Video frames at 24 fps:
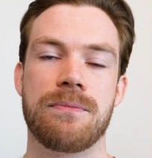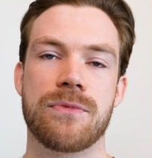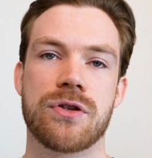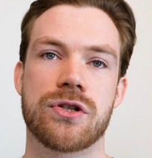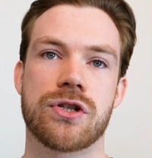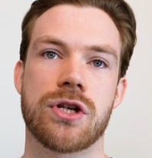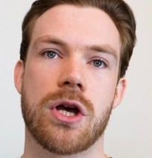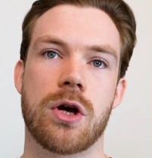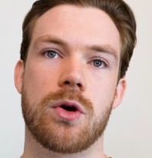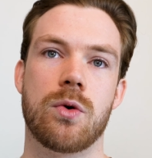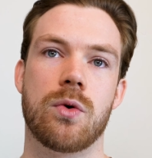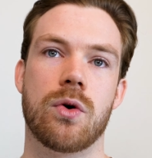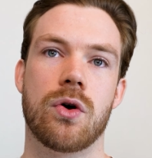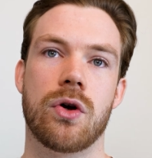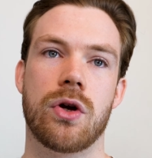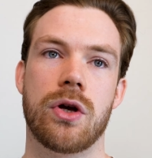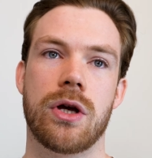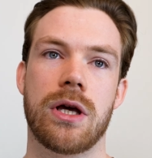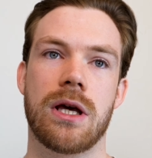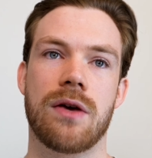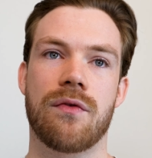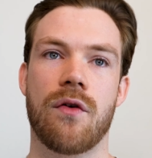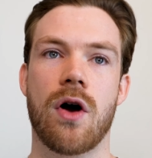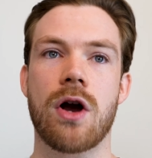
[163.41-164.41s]
So
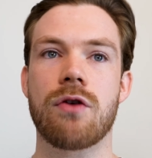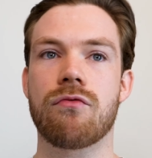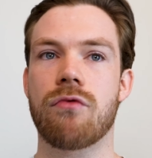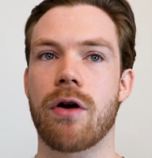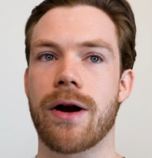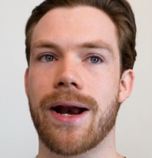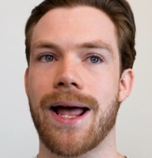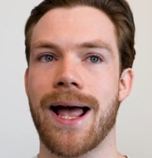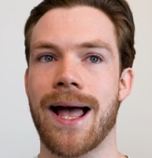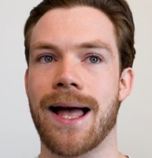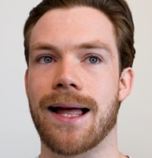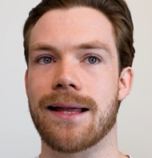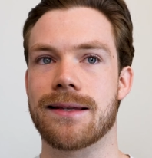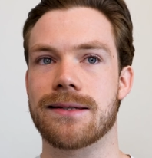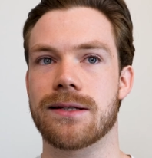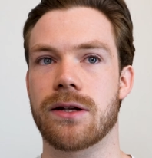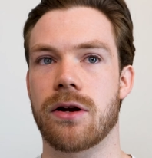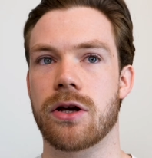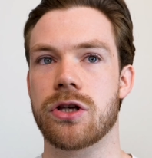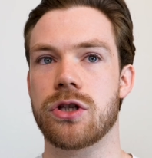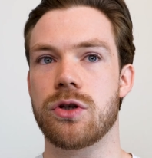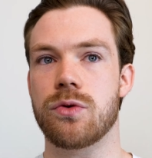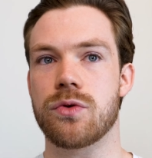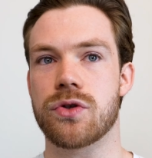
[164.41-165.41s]
if I run ads
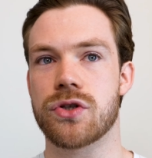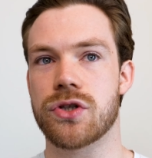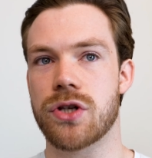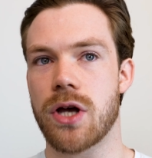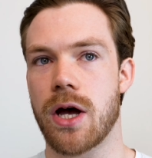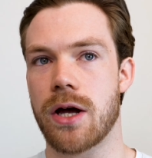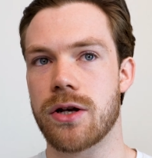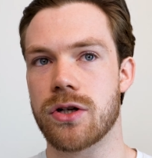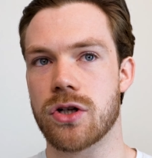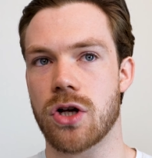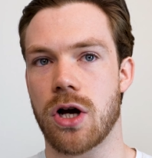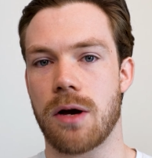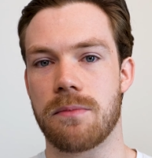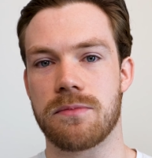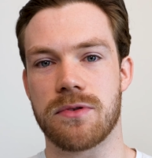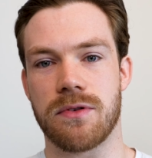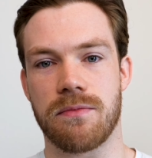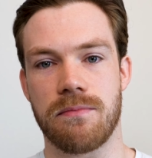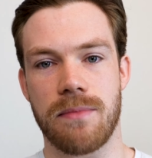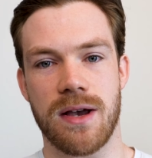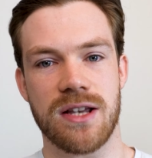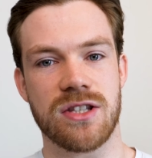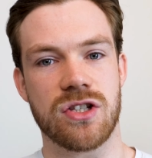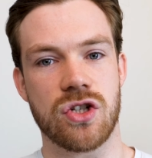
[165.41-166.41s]
and I use certain types
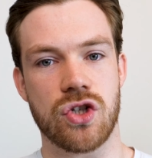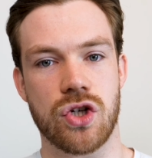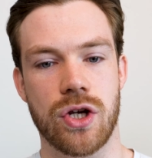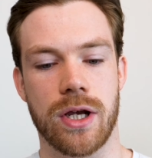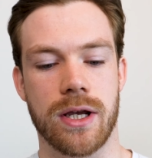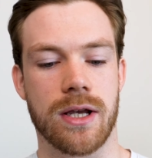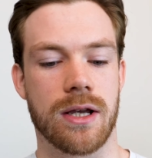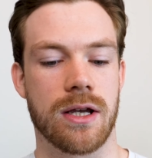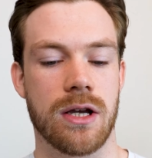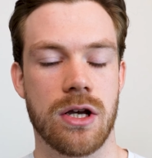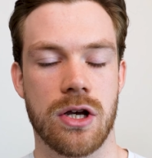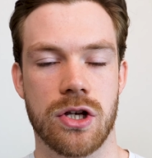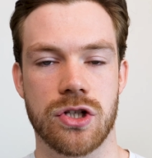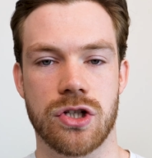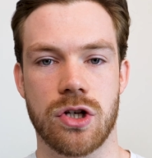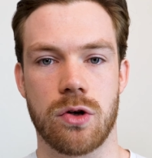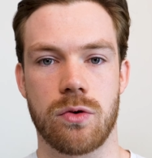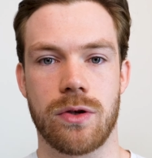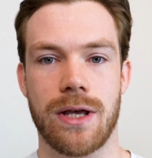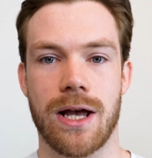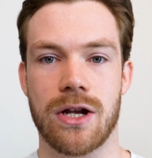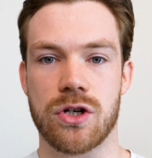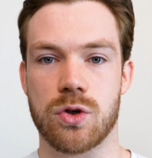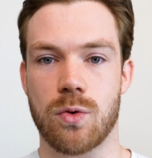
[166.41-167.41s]
of messaging,
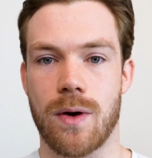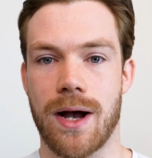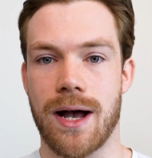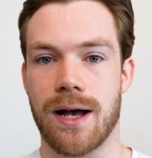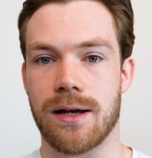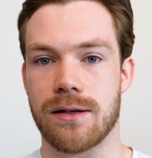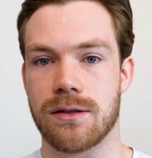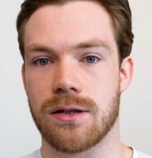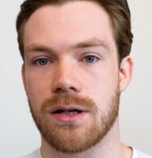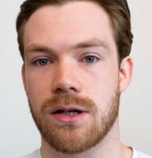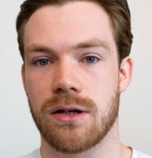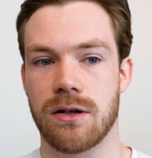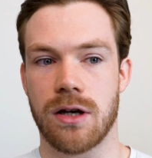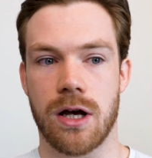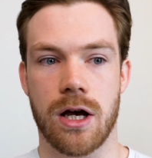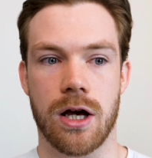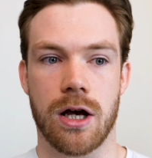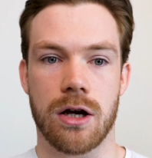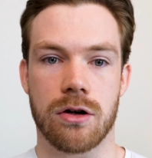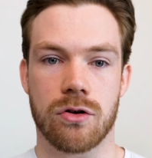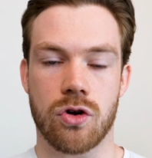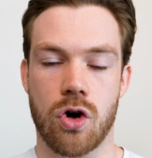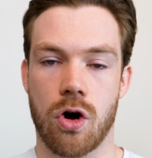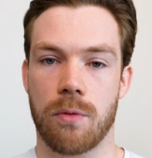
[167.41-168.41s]
so the actual ad
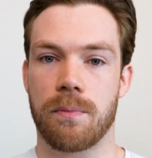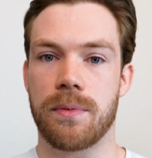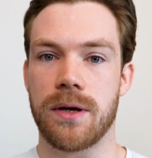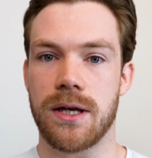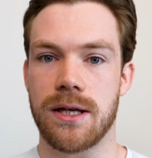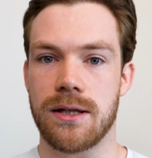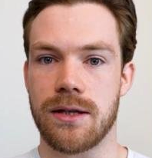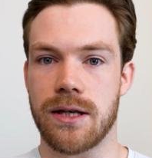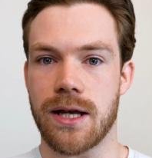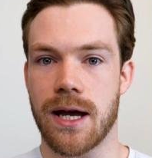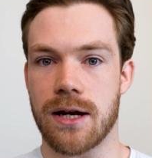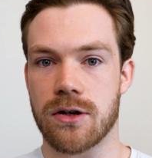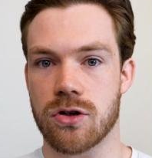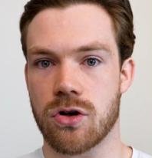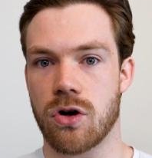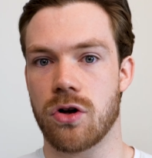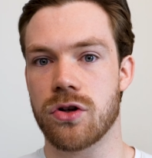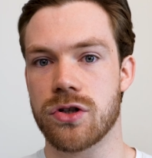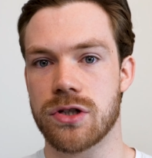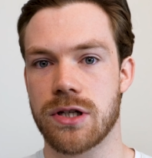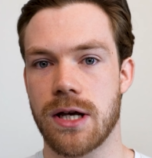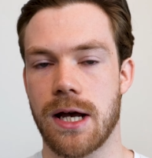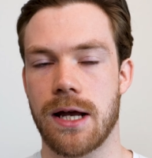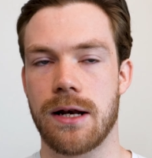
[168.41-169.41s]
copy, the ad
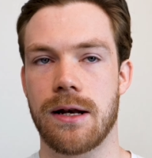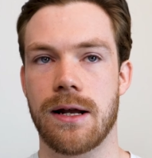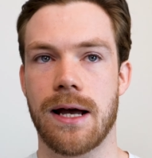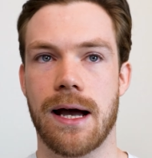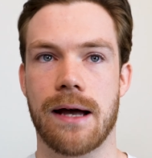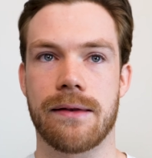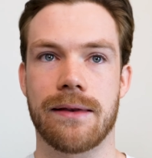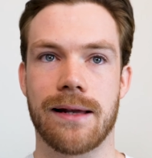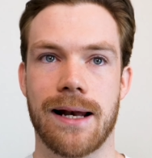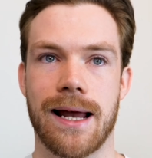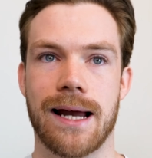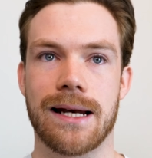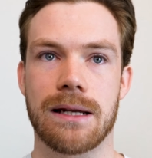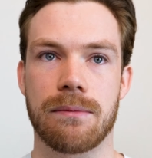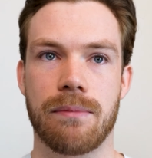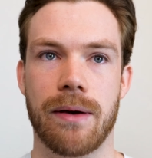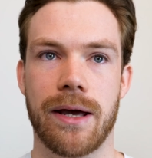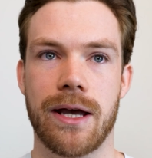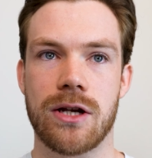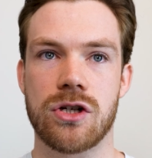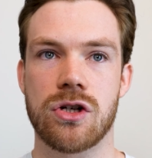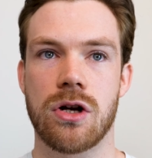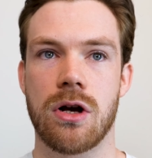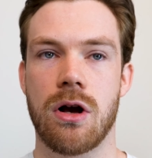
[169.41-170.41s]
content, and the landing
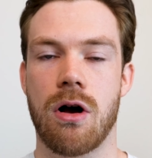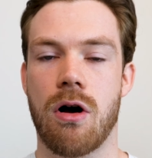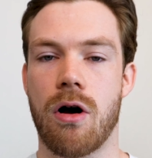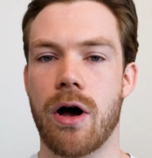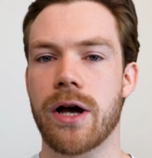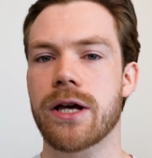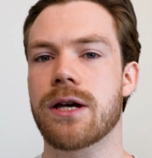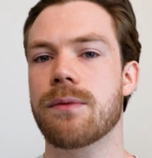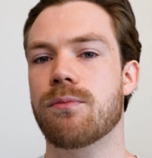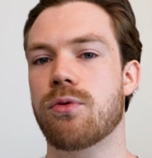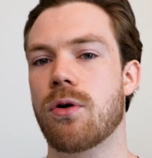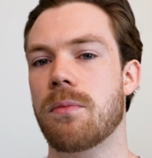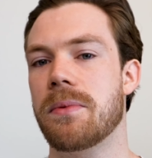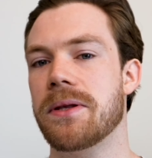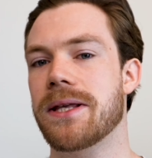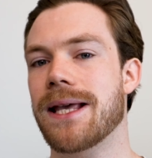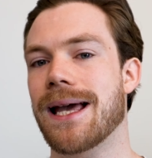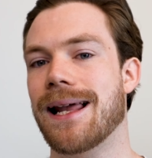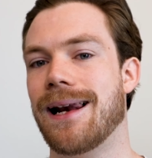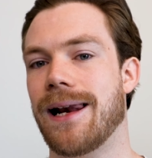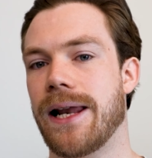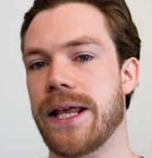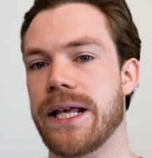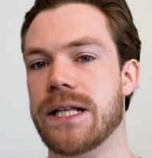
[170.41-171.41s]
page, I could probably
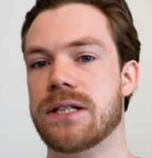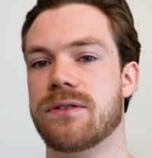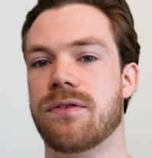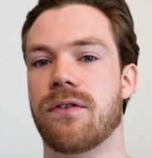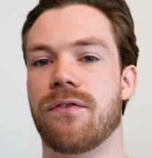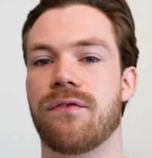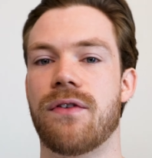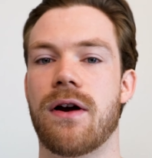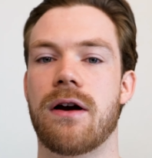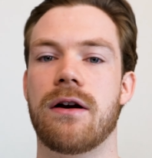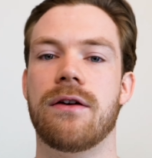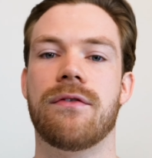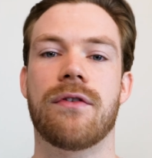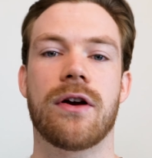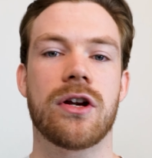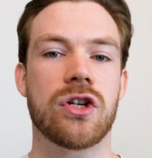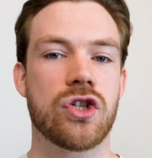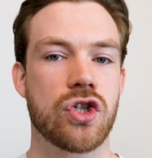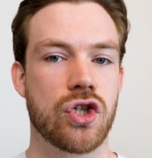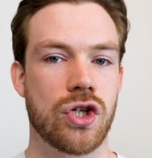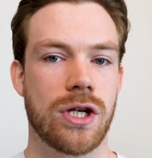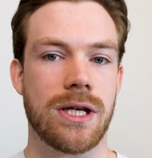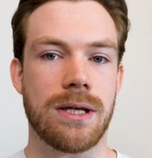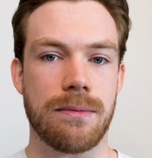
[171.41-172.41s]
get leads for very, very
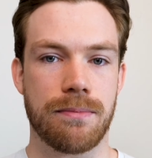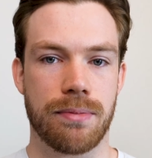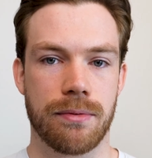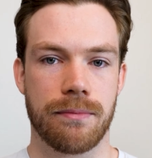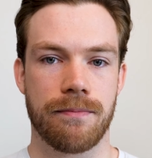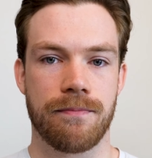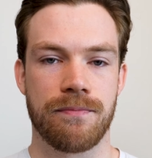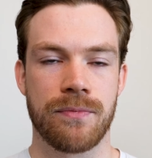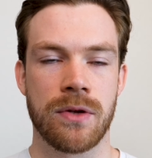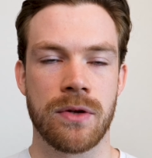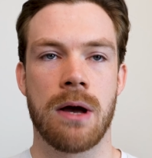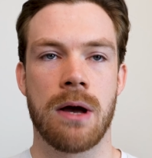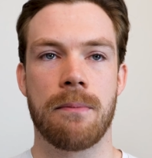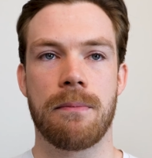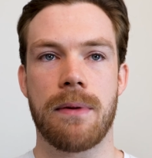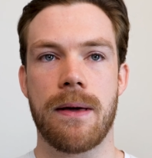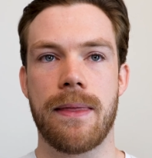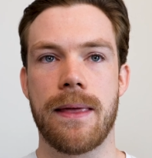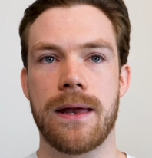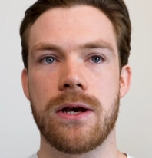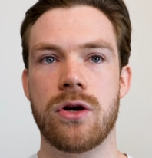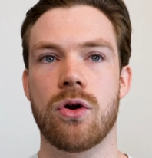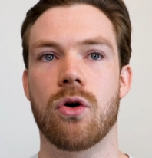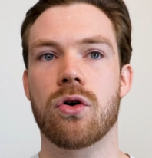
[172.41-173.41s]
cheap,
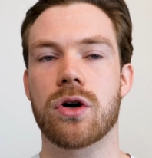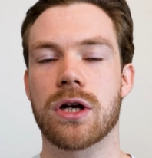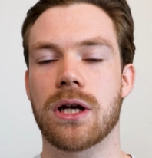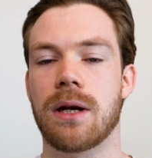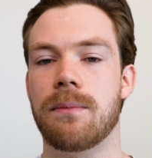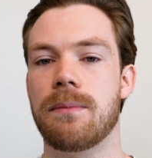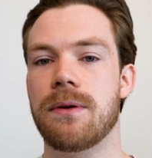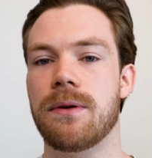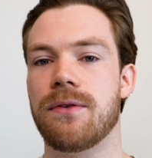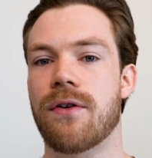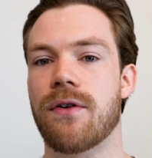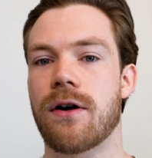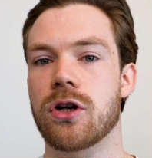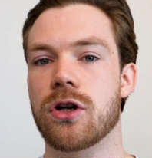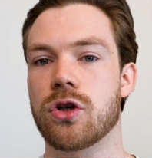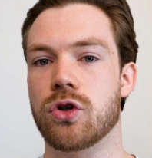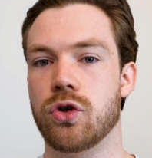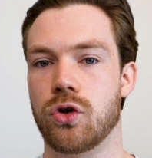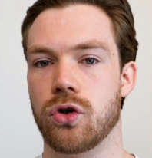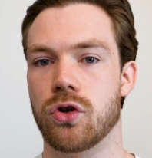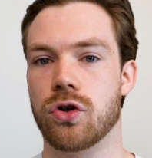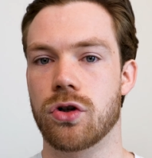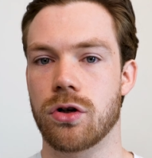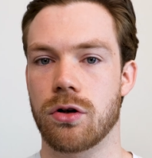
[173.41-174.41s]
but they're not going to be very
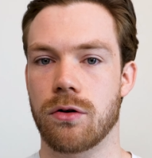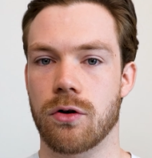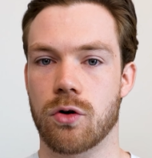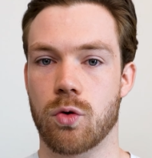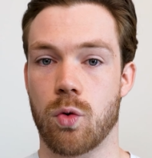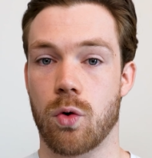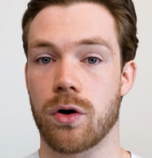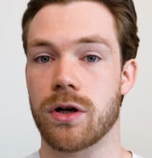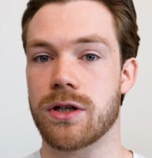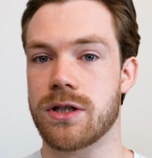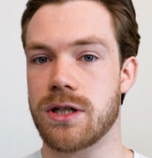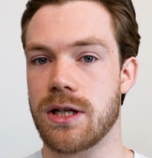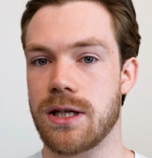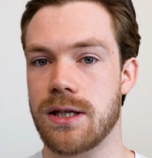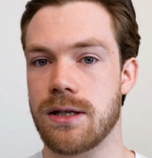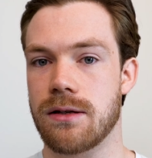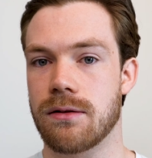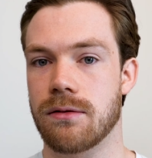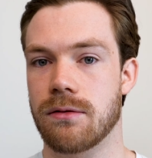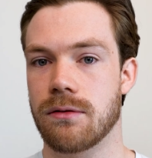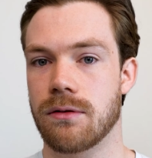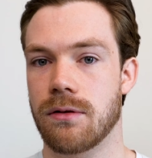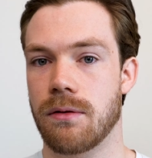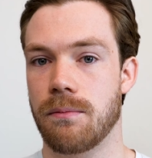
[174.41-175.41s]
good quality
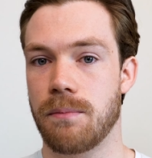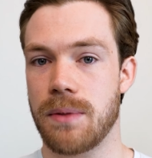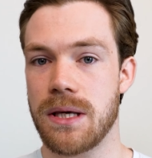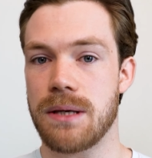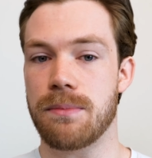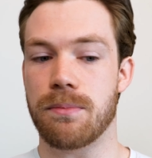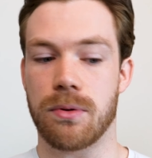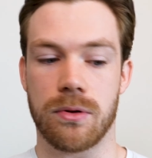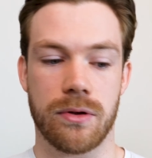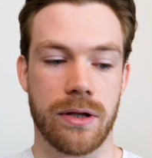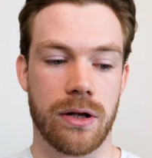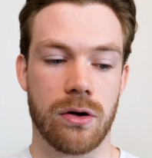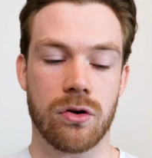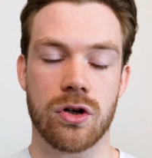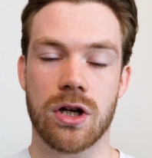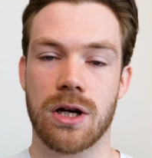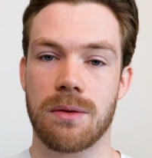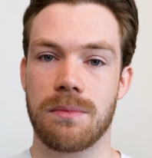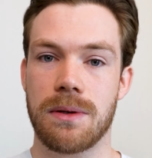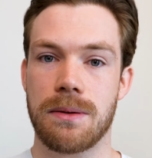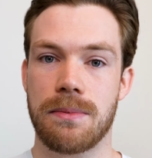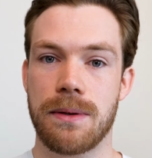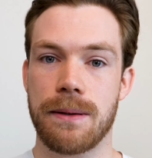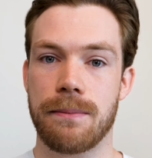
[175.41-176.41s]
people. They're not going to
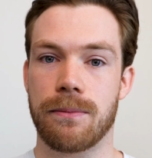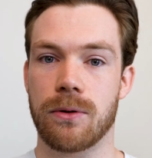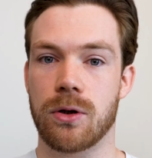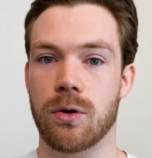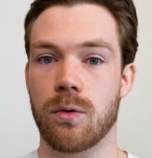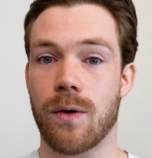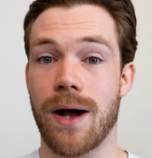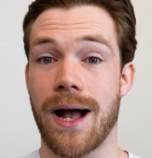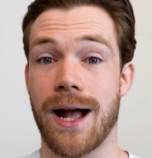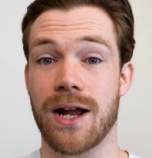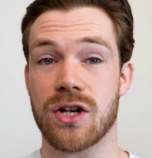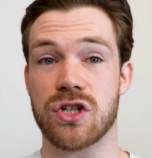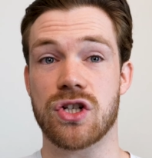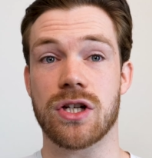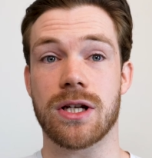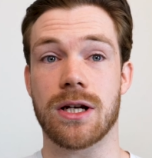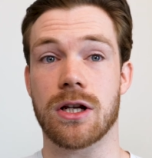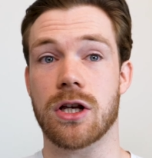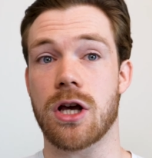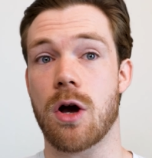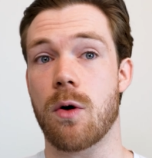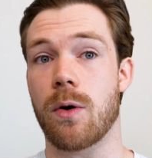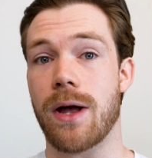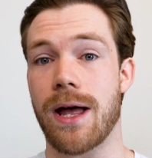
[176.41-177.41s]
be people who are actually
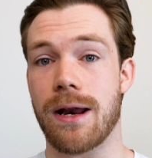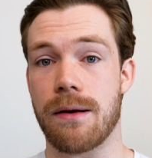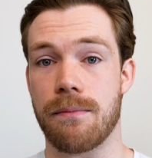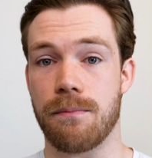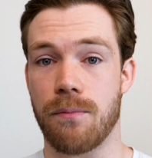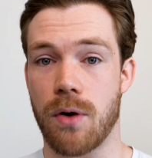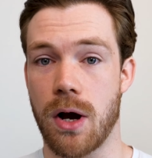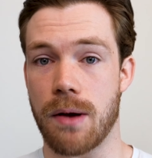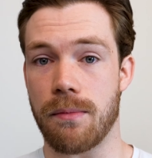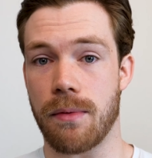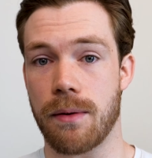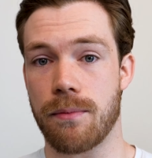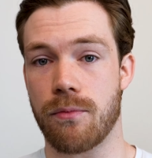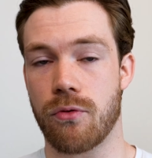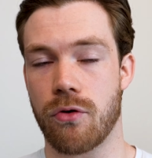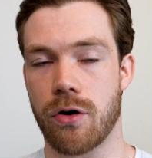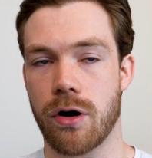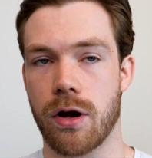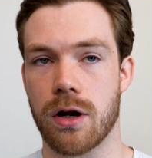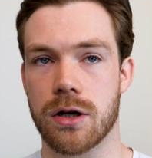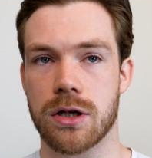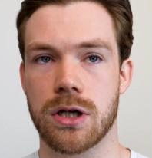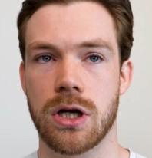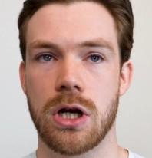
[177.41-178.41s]
going to go ahead and buy my
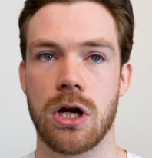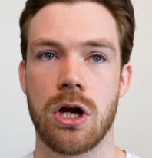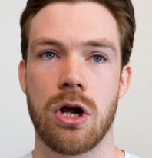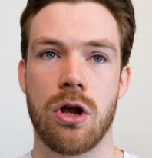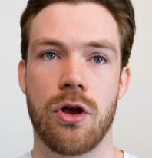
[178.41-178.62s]
product.